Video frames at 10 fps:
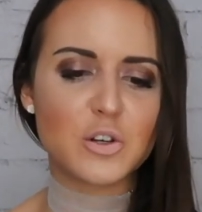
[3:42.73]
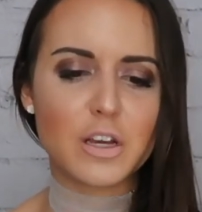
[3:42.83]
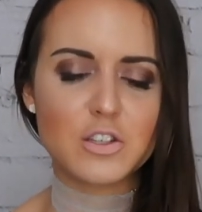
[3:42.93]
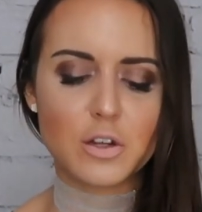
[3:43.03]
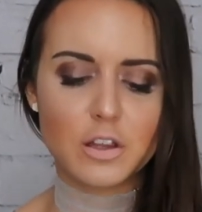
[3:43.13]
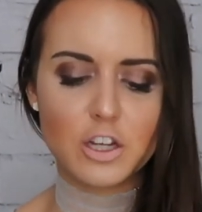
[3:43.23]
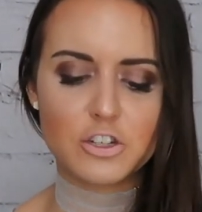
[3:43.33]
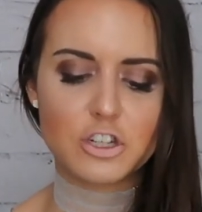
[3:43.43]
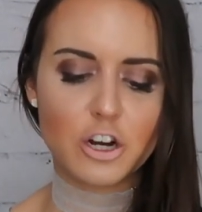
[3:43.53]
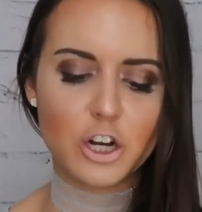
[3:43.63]
Okay, so I think
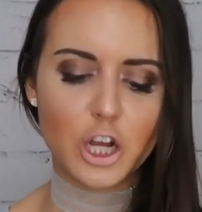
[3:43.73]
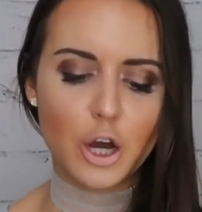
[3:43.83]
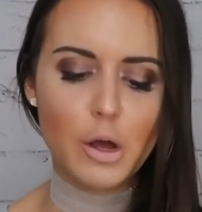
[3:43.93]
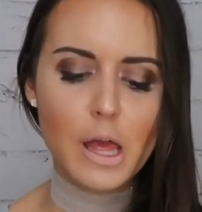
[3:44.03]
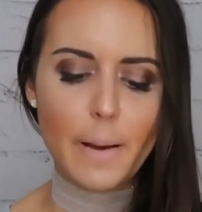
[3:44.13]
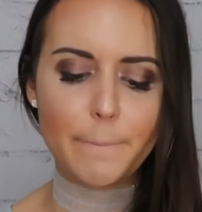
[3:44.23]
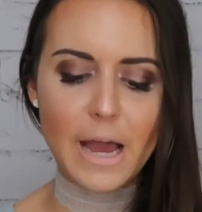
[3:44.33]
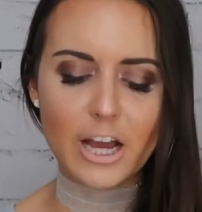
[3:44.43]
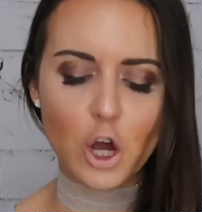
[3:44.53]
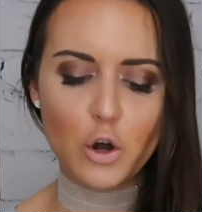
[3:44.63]
you're starting to go
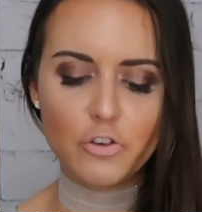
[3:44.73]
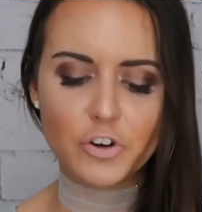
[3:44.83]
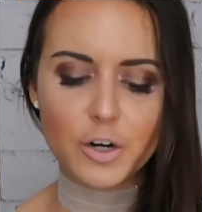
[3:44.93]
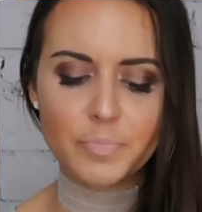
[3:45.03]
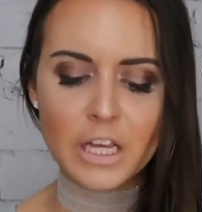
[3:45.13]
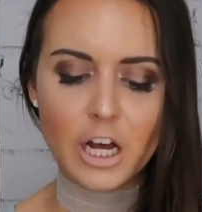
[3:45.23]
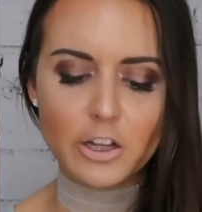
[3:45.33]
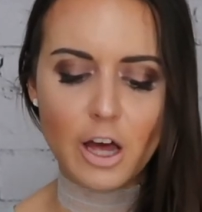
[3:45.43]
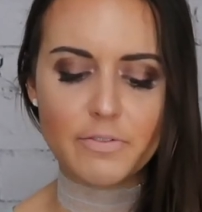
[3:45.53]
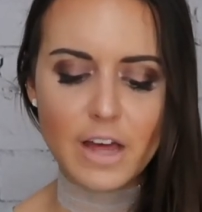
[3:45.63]
back over a
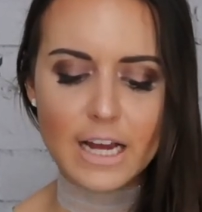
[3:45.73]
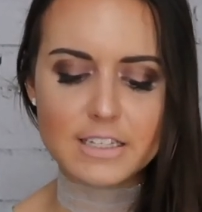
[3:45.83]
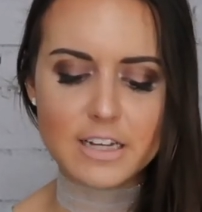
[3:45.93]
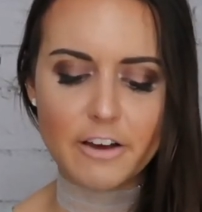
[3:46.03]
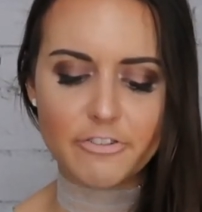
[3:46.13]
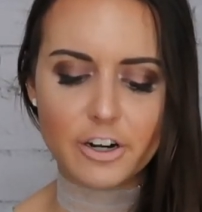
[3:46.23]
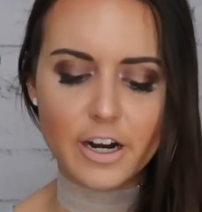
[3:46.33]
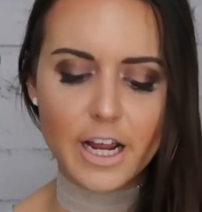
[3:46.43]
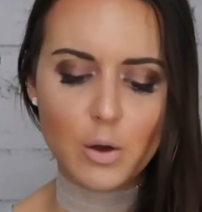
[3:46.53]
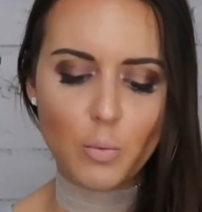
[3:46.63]
lot of that stuff, all
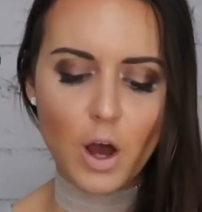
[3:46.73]
right?